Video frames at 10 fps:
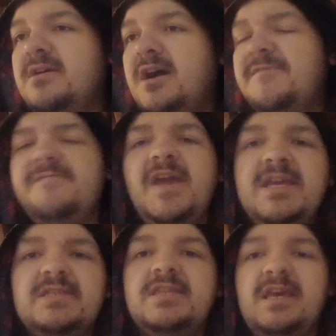a
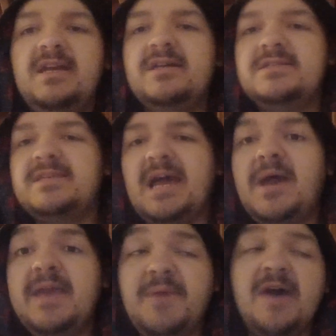phase thing because
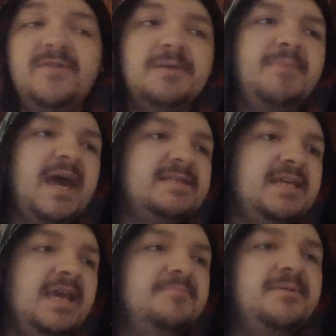I am having a bad
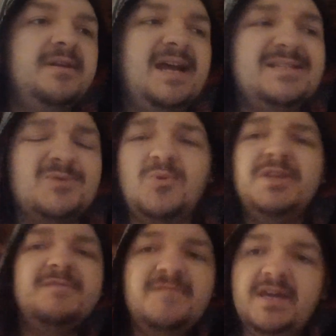day, but I just
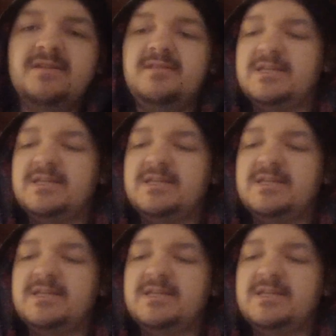wanted to vent.